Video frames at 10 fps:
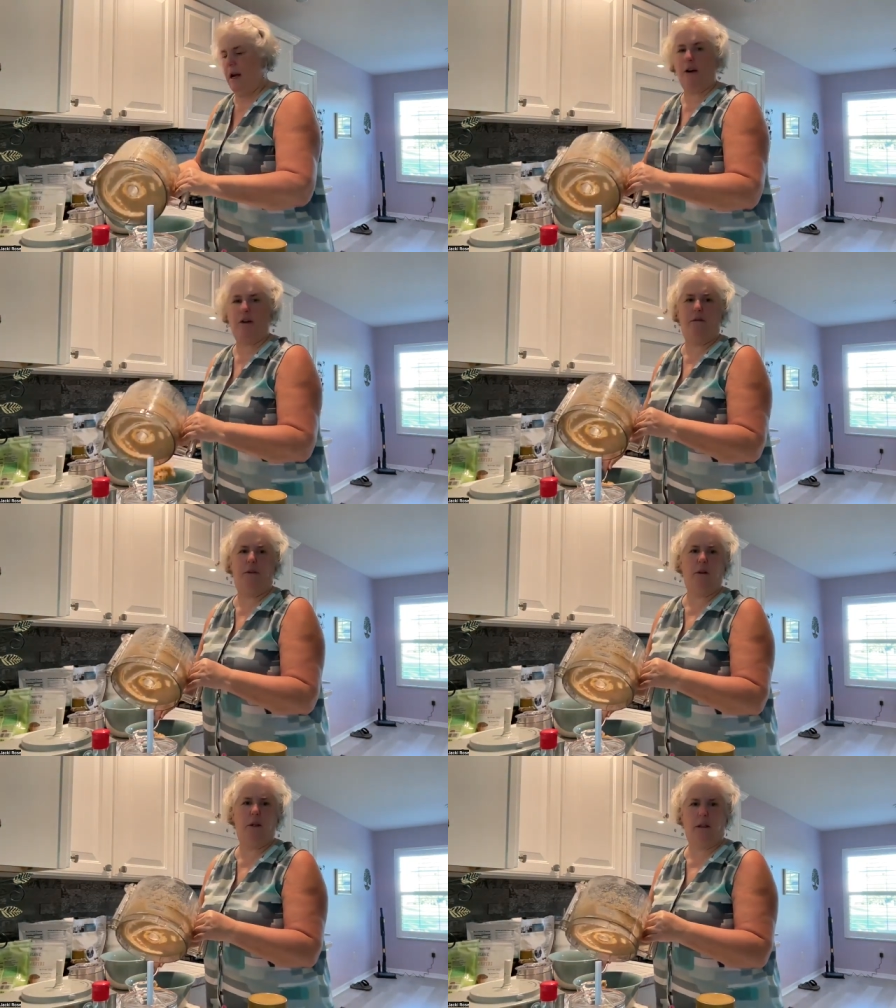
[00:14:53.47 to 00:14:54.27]
I could
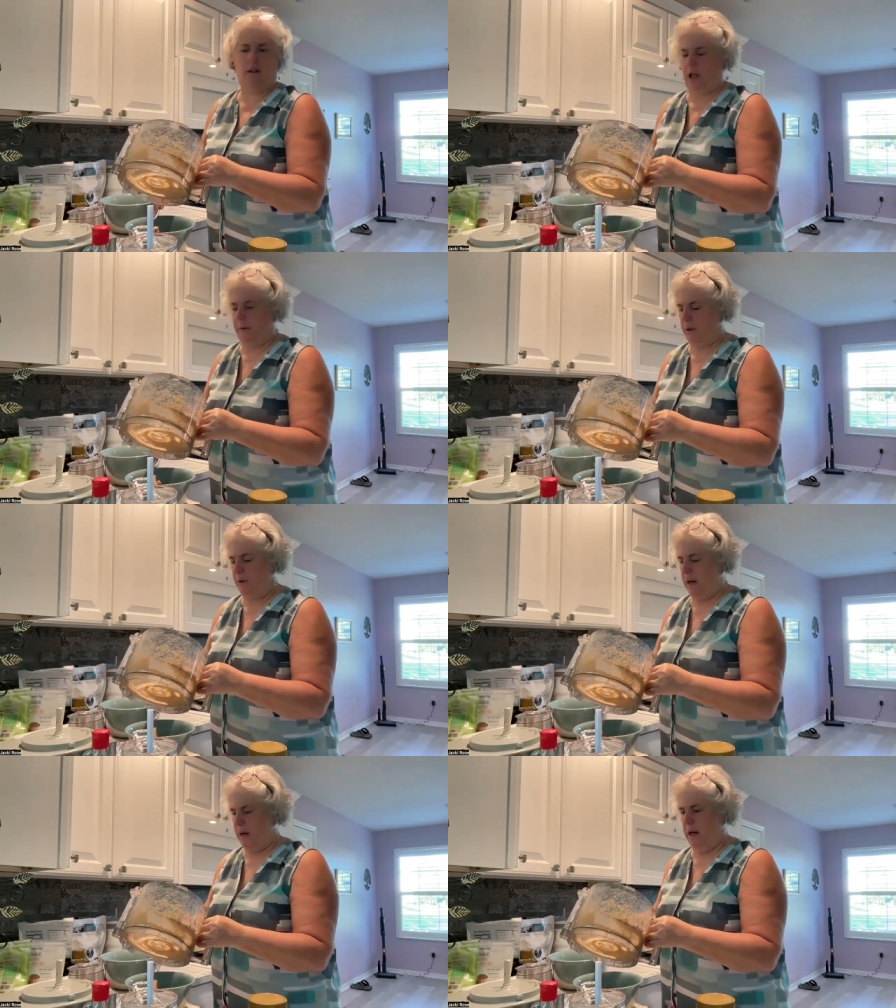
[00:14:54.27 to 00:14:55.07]
fold in the chips
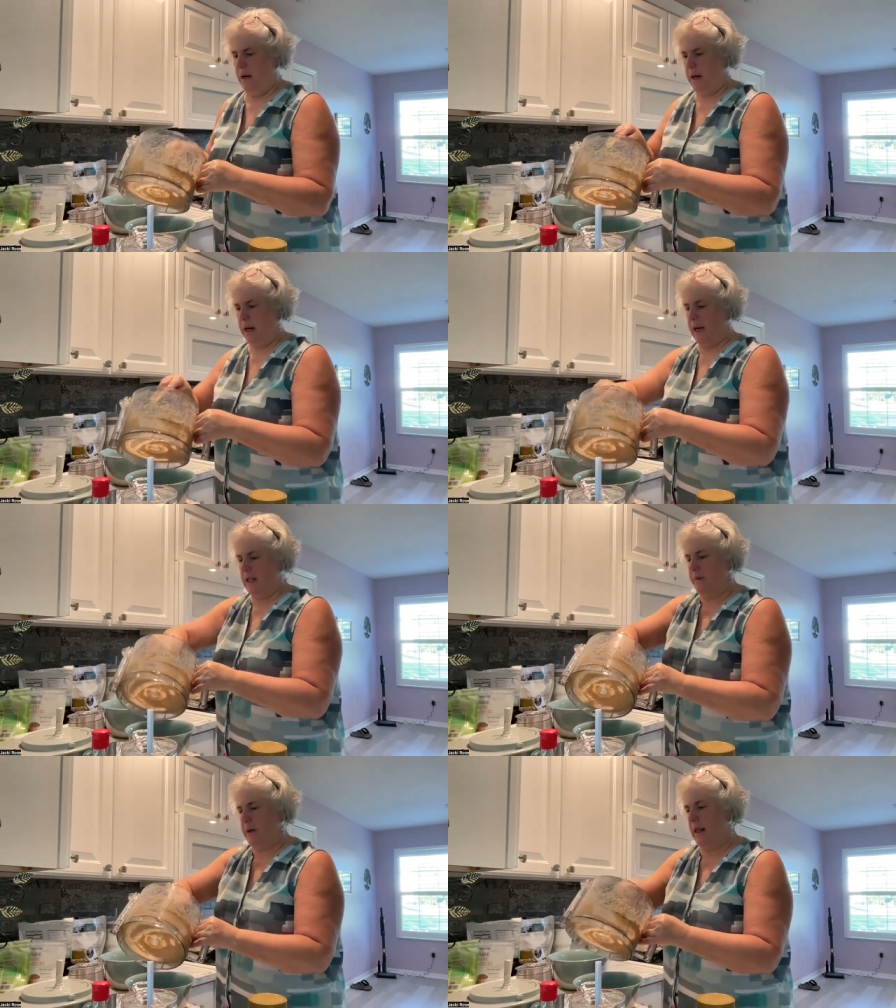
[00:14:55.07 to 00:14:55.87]
right here, I
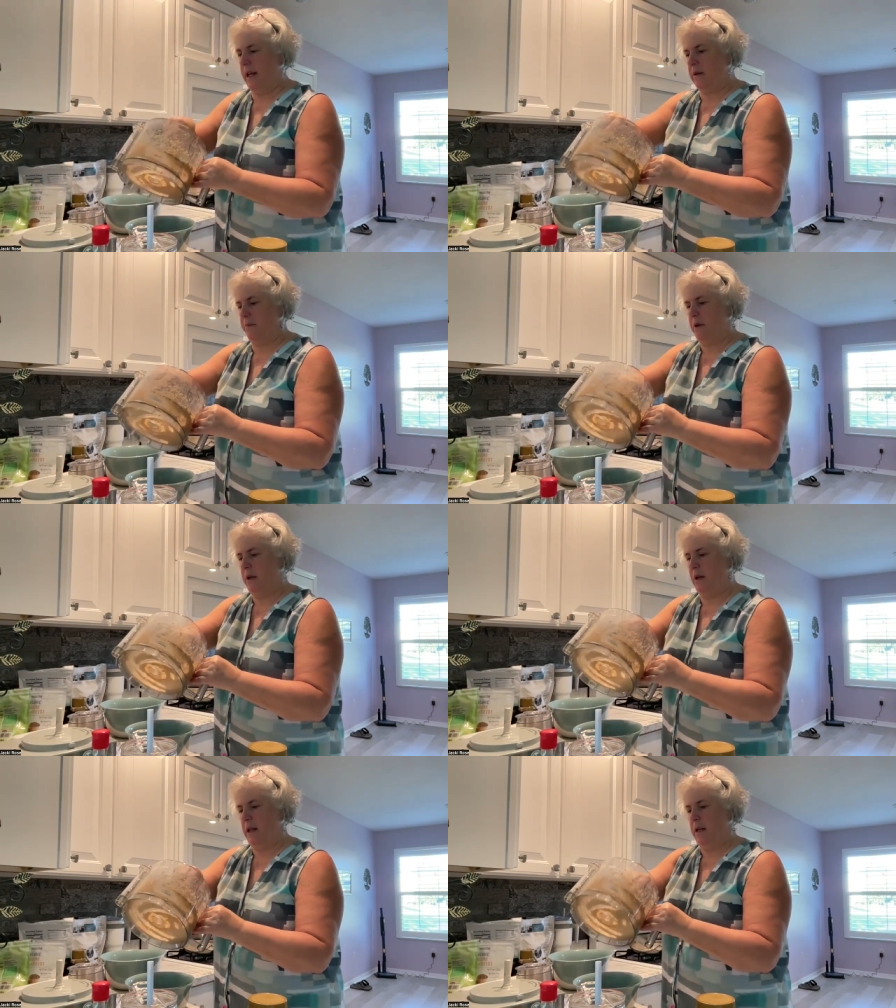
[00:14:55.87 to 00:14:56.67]
guess, but I like to
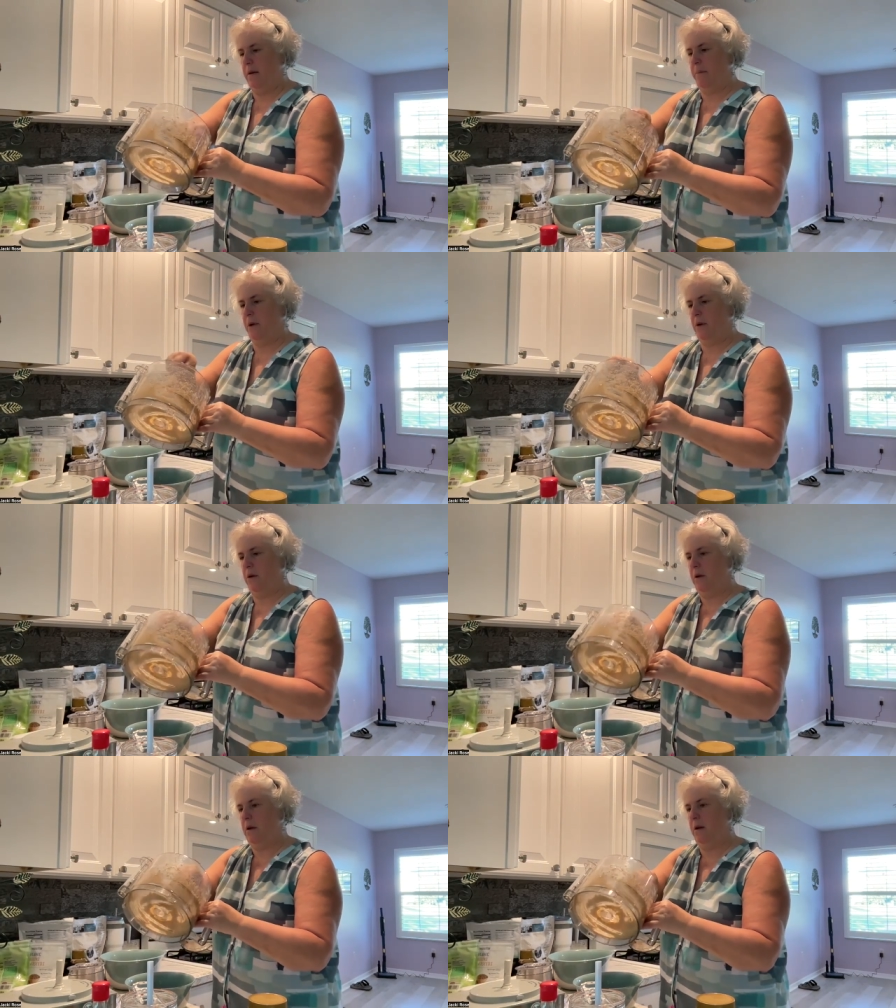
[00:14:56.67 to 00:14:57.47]
put it all in a
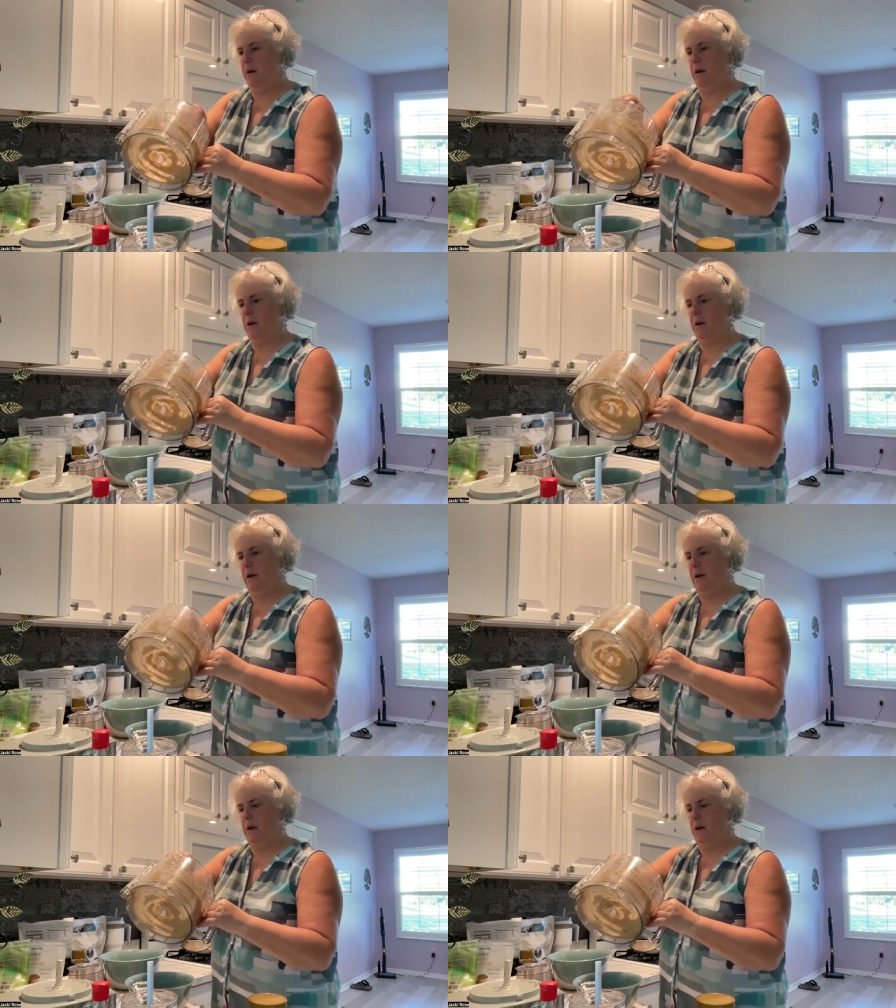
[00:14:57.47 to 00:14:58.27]
bowl.
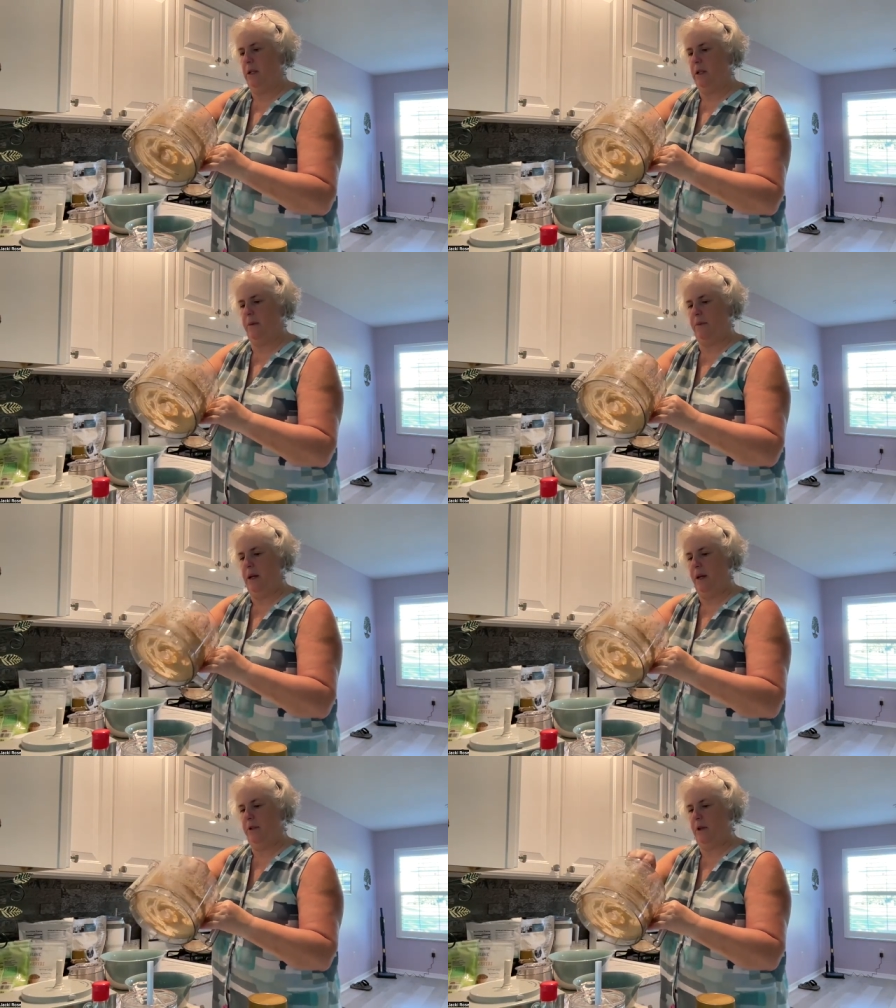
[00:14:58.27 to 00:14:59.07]
It's
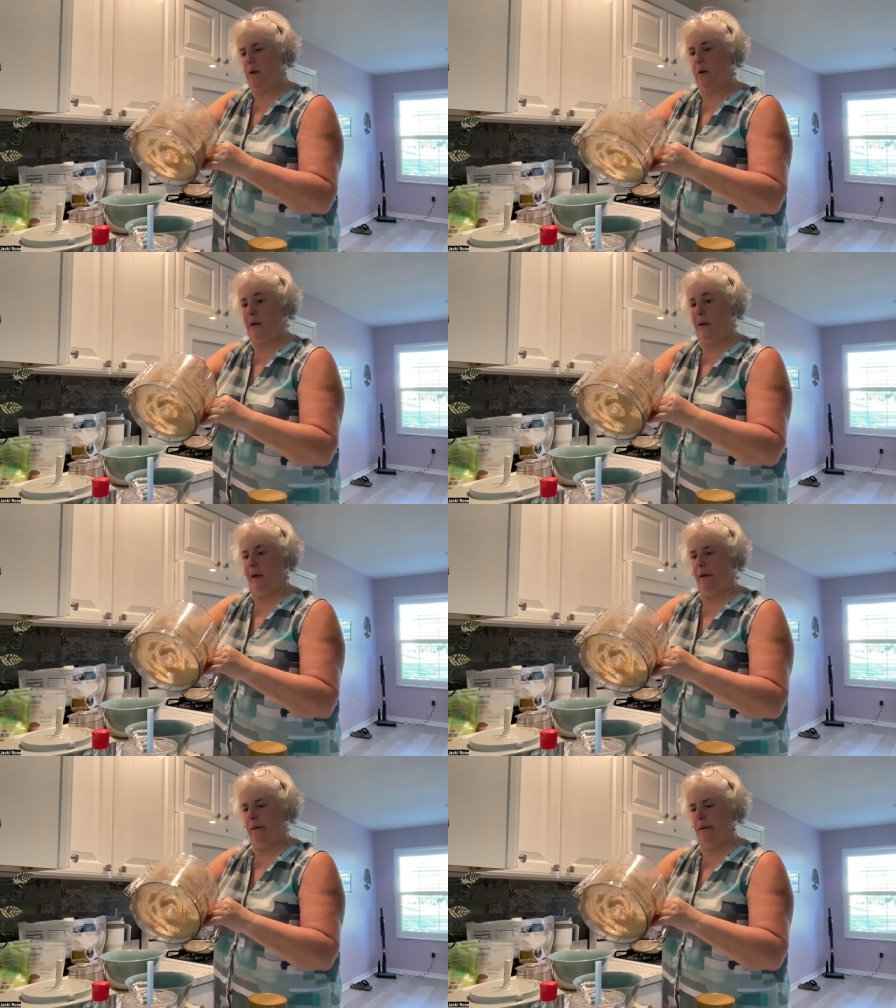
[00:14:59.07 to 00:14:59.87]
something else to
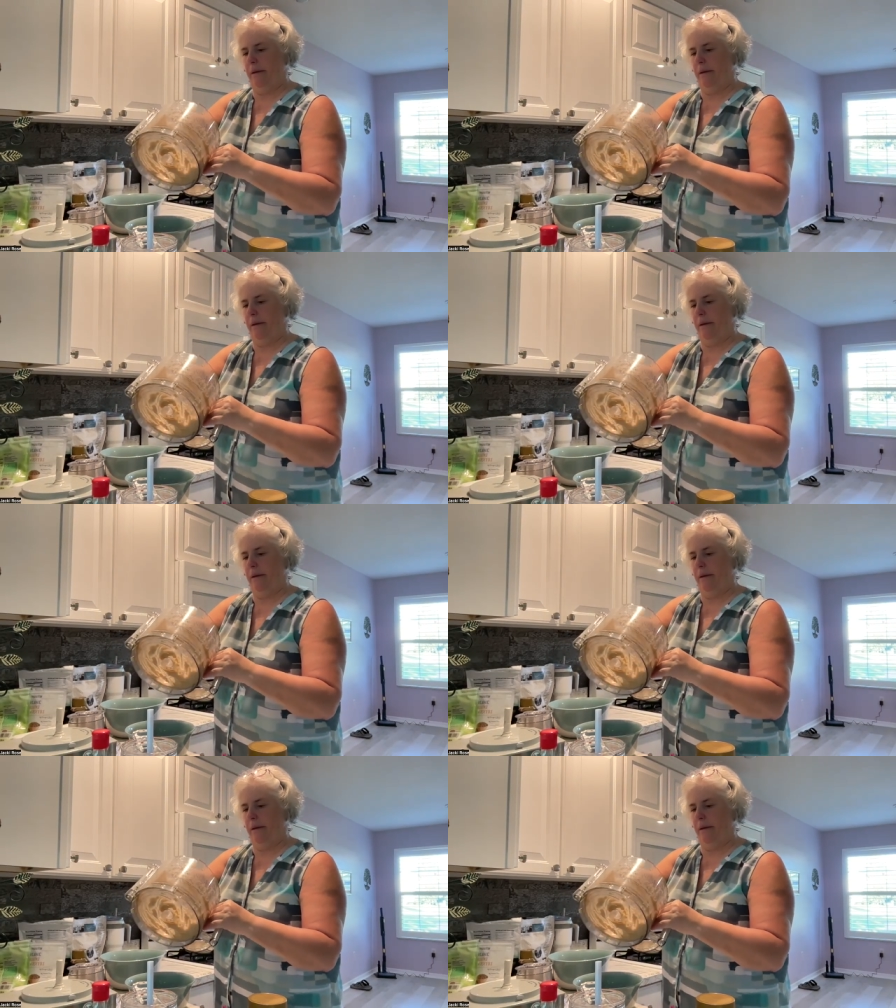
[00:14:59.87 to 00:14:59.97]
clean.